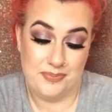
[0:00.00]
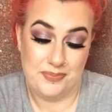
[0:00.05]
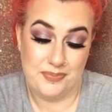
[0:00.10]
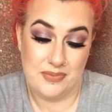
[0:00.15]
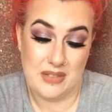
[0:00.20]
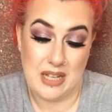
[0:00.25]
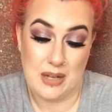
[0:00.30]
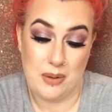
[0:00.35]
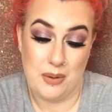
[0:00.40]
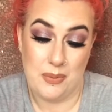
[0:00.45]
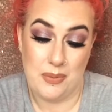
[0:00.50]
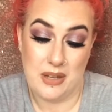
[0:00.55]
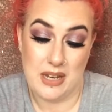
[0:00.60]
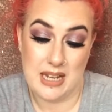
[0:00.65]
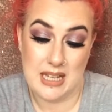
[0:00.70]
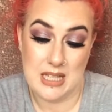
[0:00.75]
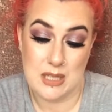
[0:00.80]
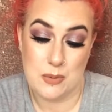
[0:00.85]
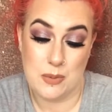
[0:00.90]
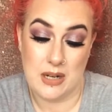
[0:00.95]
Now the
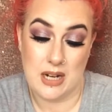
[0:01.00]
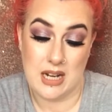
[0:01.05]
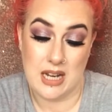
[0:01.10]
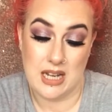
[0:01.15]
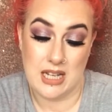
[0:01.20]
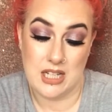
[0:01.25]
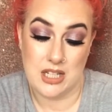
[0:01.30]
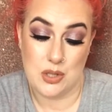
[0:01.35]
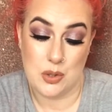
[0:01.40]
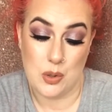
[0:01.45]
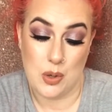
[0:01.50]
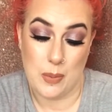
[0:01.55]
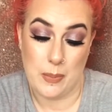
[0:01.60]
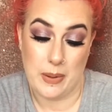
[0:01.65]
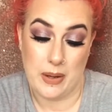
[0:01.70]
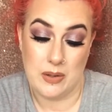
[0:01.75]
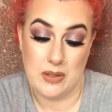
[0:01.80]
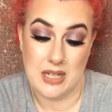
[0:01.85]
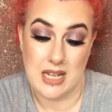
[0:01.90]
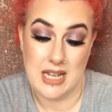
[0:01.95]
next one I'd like to talk
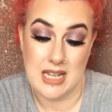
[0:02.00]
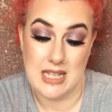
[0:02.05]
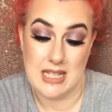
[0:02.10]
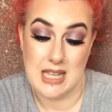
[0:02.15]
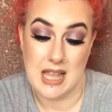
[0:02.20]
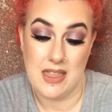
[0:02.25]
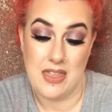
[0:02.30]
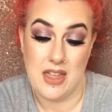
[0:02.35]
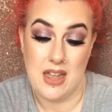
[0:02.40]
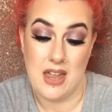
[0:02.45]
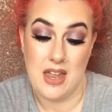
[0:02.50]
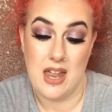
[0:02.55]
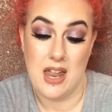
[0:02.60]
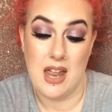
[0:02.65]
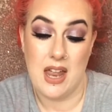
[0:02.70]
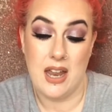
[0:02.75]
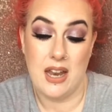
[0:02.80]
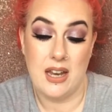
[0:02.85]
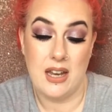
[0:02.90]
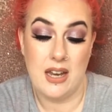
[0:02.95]
about is the
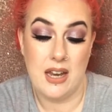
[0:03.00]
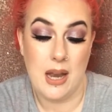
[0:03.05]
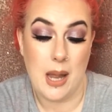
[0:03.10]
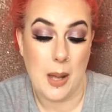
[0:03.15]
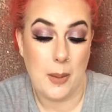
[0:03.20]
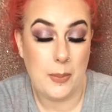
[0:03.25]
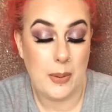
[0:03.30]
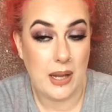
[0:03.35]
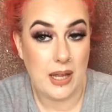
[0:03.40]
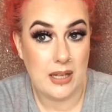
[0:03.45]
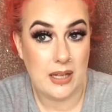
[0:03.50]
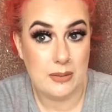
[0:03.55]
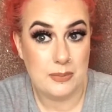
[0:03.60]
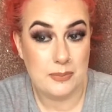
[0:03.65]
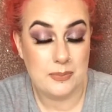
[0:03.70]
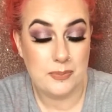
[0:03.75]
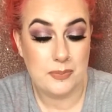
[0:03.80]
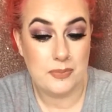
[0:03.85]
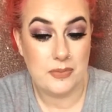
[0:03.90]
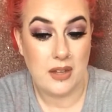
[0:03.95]
Nabla.
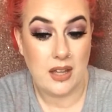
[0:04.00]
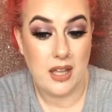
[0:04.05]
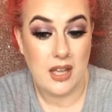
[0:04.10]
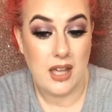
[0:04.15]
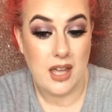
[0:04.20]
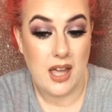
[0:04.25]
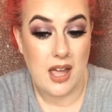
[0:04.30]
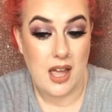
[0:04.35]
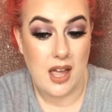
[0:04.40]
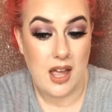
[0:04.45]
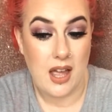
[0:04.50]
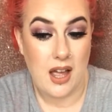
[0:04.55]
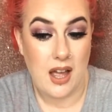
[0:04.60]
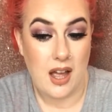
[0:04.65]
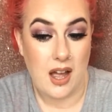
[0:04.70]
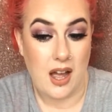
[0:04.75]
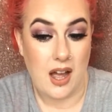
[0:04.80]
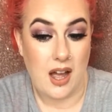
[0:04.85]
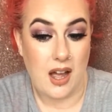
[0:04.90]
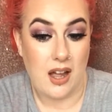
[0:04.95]

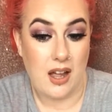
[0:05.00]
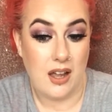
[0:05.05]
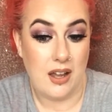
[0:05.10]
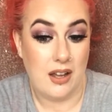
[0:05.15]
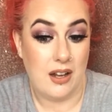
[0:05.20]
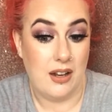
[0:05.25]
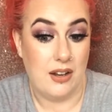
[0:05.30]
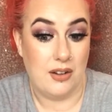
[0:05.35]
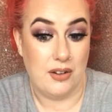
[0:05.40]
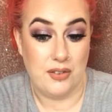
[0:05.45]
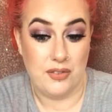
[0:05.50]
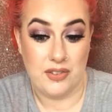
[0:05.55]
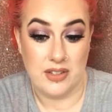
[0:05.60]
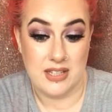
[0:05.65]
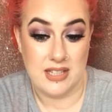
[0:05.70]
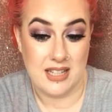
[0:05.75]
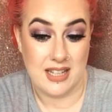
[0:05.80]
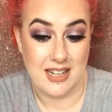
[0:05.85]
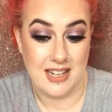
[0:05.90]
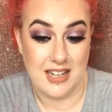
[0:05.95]
I love
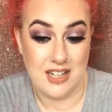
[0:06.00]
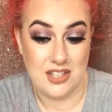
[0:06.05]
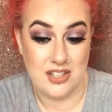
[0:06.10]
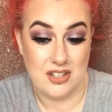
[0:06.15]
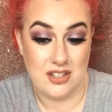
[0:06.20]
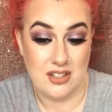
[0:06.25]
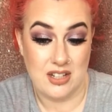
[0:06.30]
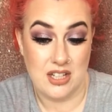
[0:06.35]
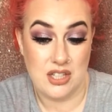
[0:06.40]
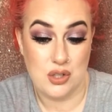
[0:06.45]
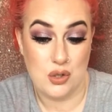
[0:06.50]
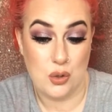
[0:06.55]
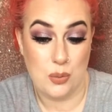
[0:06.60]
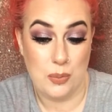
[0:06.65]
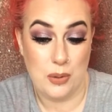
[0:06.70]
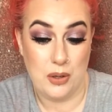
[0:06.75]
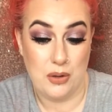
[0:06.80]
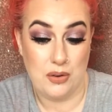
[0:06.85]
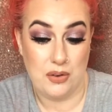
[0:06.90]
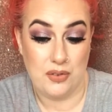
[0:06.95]
this collection. It's so
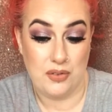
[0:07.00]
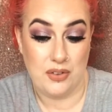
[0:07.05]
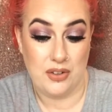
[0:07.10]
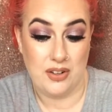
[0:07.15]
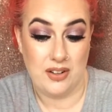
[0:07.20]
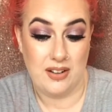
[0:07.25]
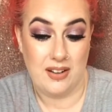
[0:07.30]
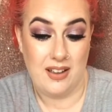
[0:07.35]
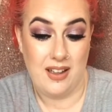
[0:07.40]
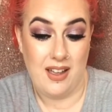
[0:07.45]
beautiful.